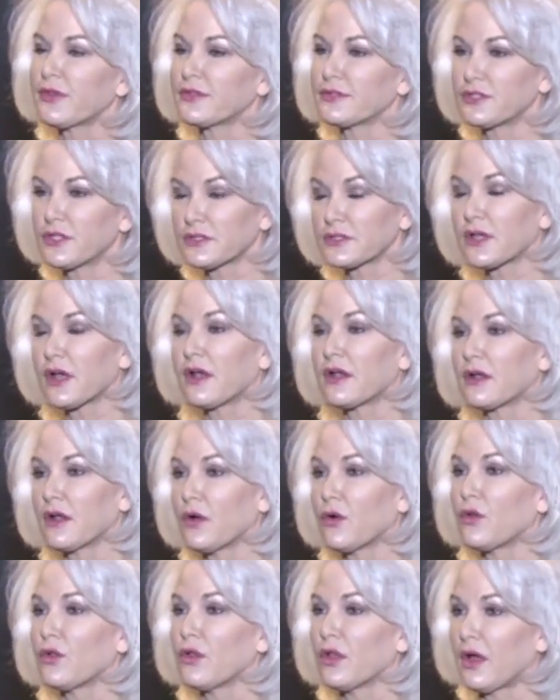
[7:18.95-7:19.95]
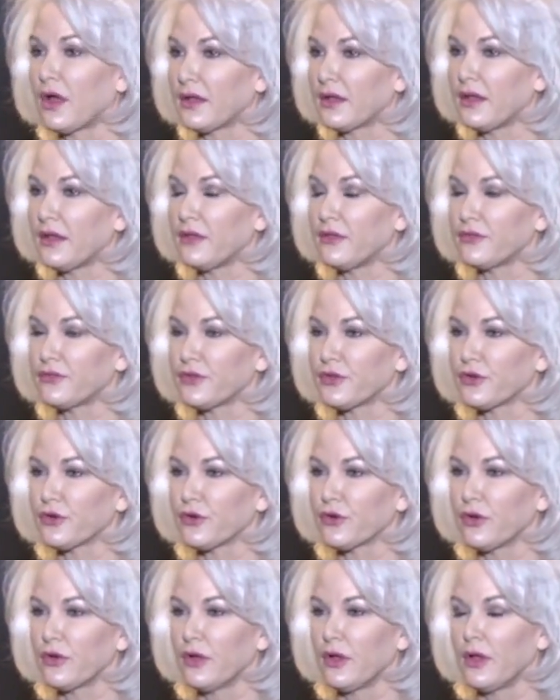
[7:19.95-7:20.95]
has just gotten a whole lot
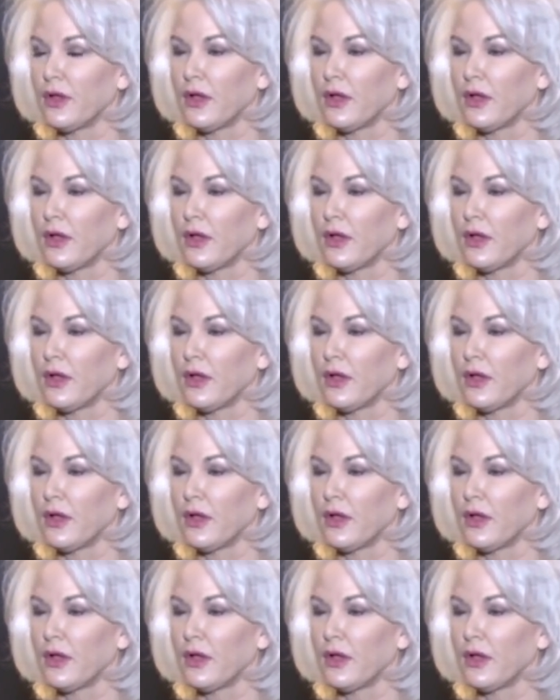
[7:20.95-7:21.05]
easier.